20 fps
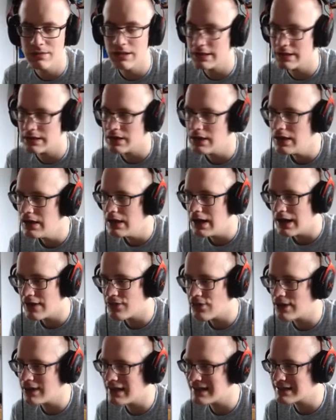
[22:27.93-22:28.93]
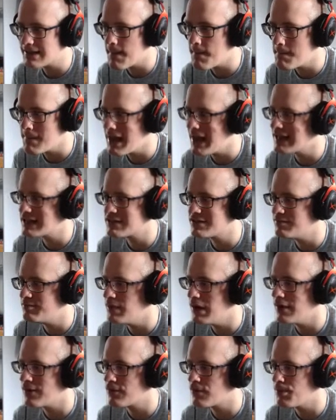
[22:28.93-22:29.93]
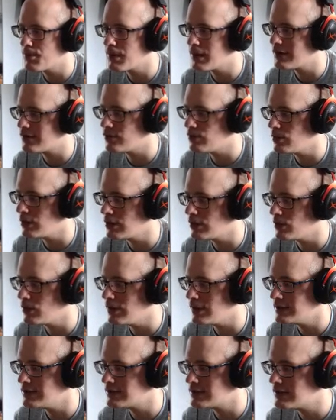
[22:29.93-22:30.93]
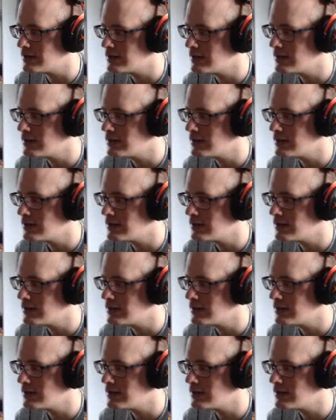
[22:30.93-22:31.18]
Like, I think that's a massive buff compared to what it was.